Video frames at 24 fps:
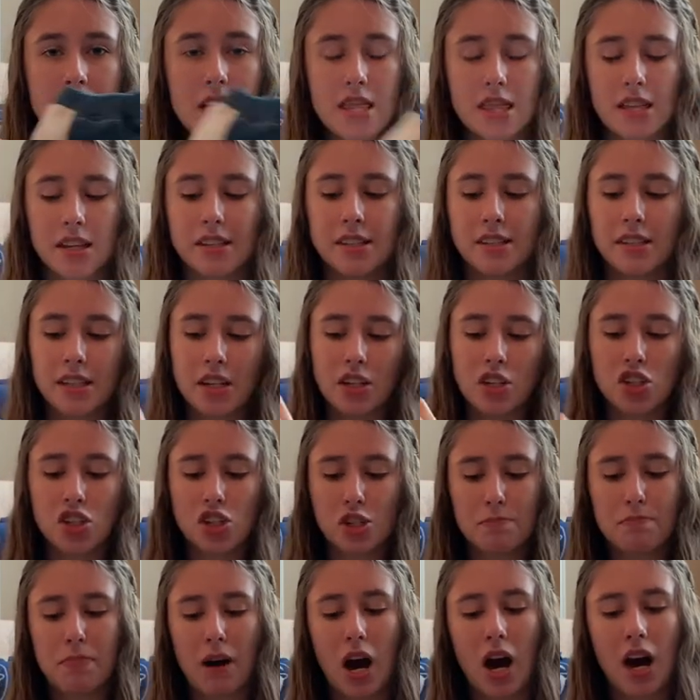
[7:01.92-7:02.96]
the
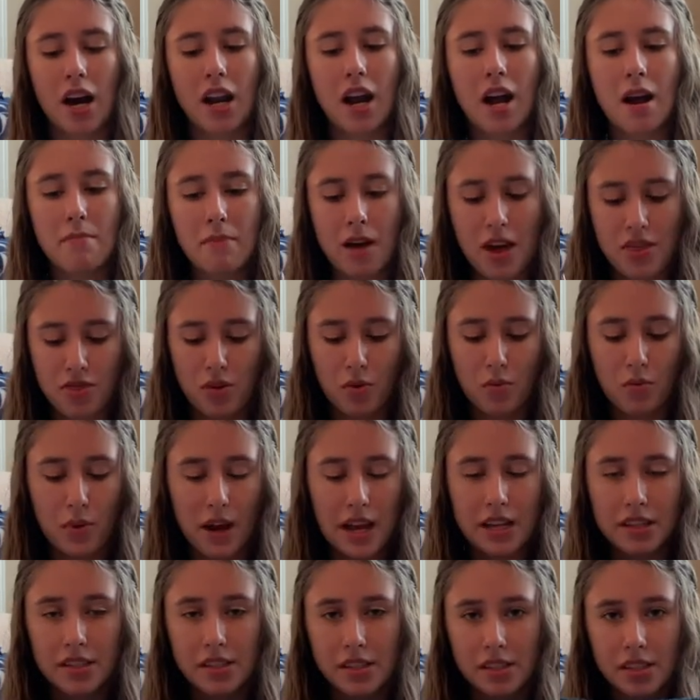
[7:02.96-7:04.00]
cinched bottom and the
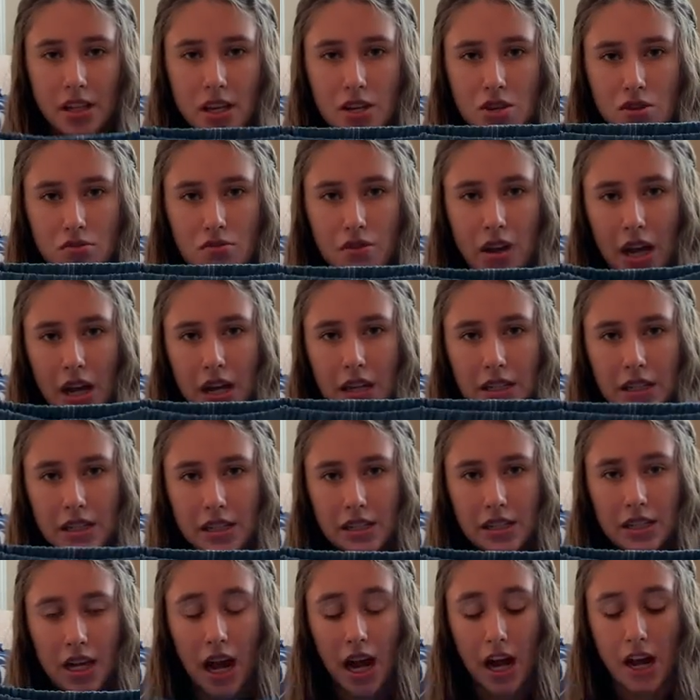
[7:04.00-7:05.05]
waist that you
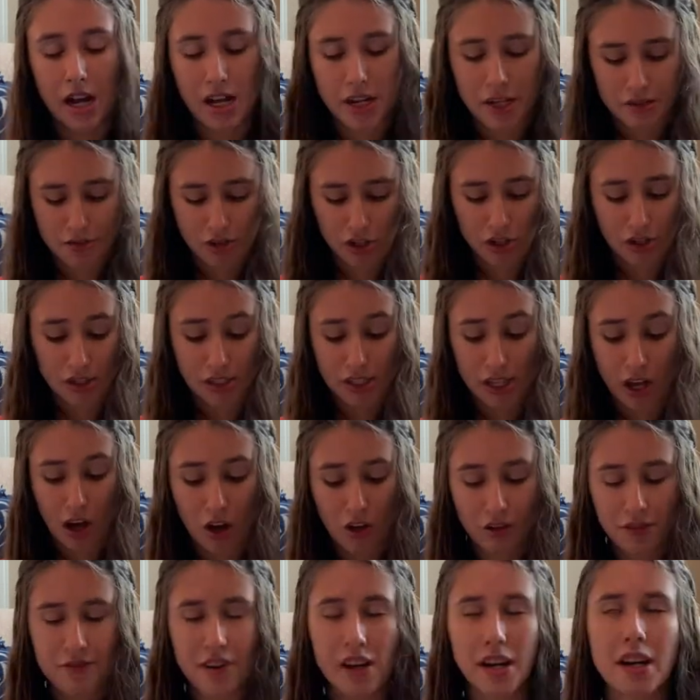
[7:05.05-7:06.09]
can tie
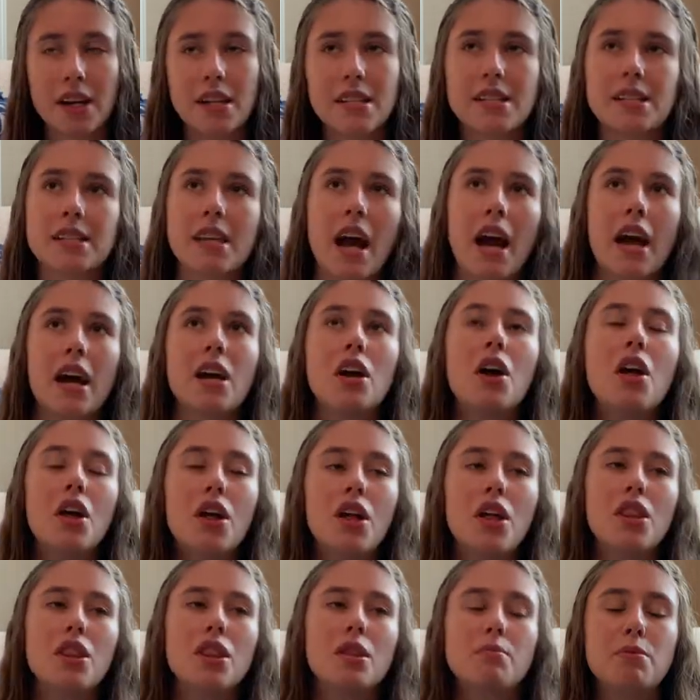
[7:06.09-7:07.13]
yourself. And I'd say
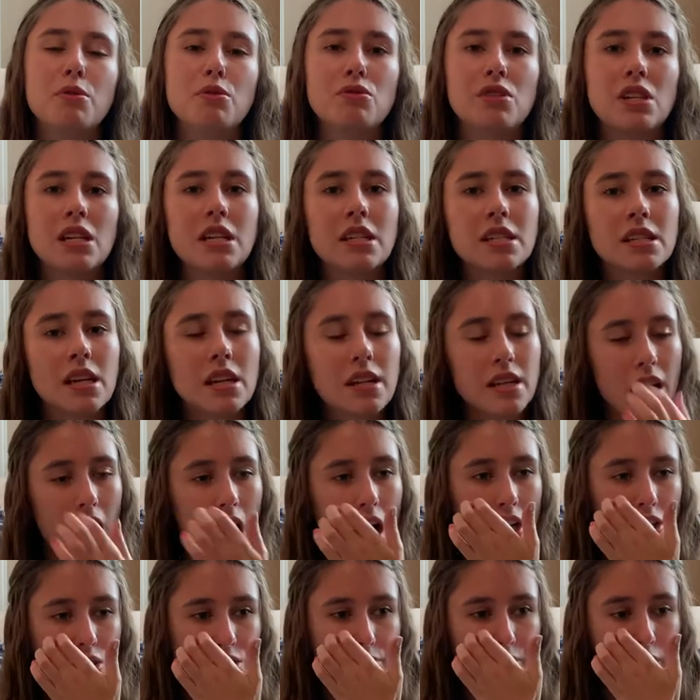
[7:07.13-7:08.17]
the boutiques in
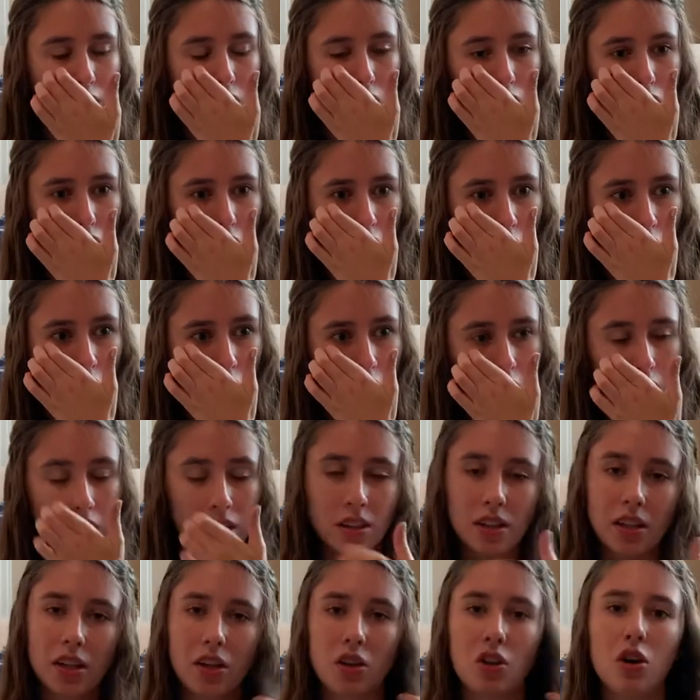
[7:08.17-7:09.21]
Nashville are a
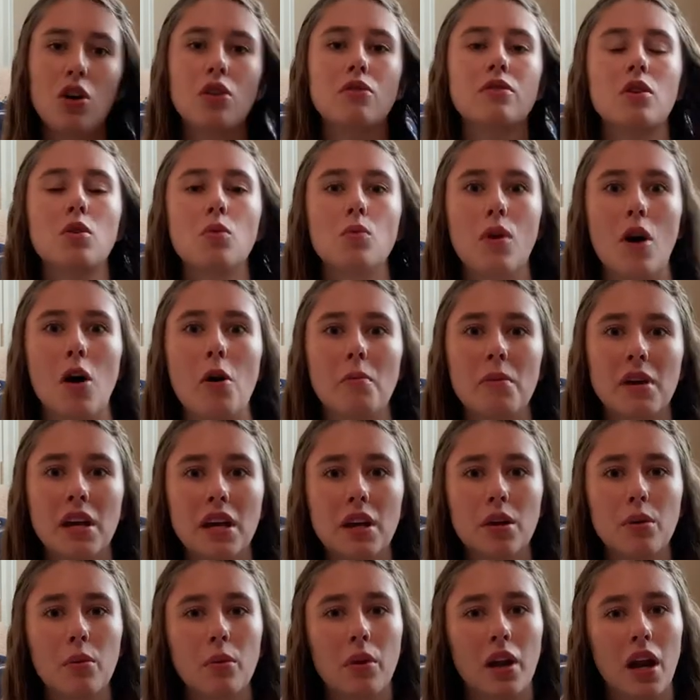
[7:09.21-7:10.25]
little
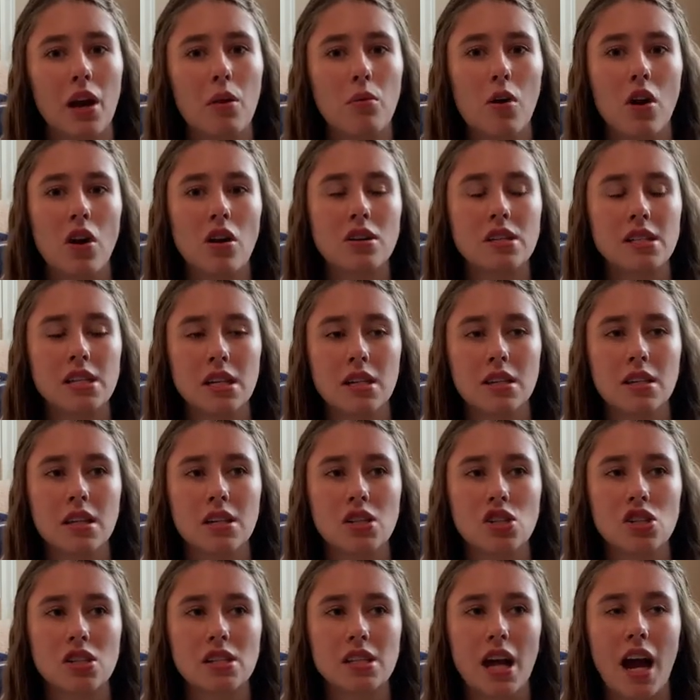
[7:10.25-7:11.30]
overwhelming. When I walked in,
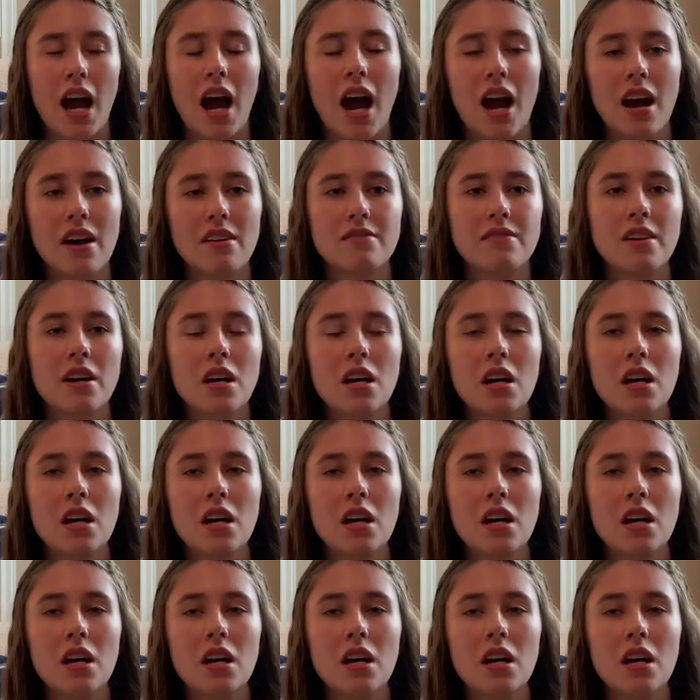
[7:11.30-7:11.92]
they just have